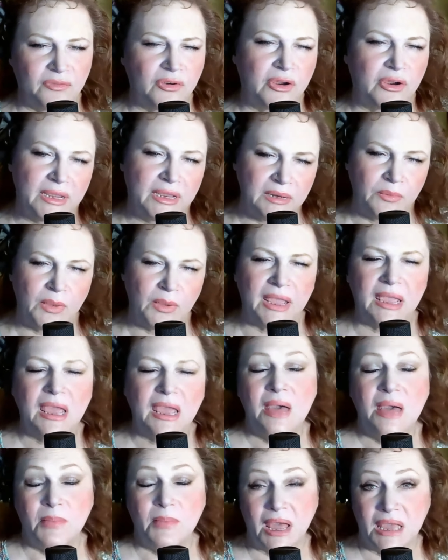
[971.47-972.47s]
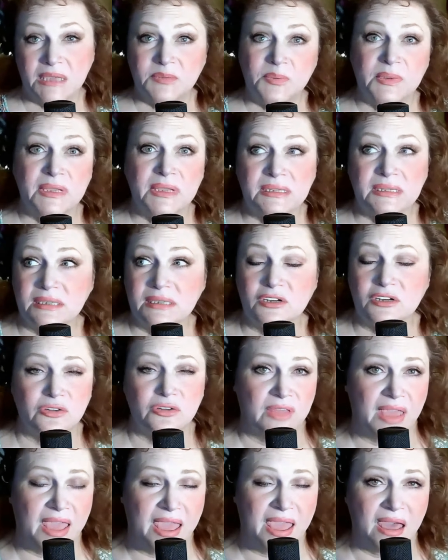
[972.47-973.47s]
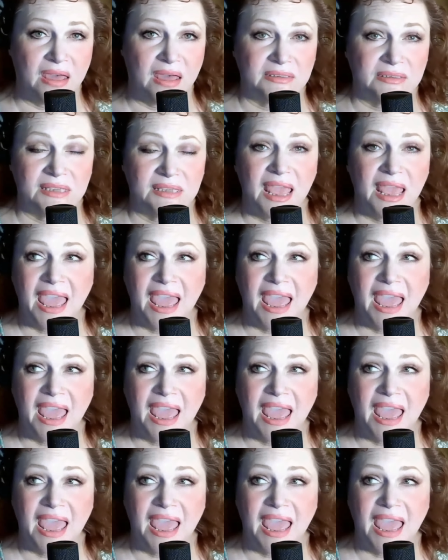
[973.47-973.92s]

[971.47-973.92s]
Anyway, my husband gets under the house,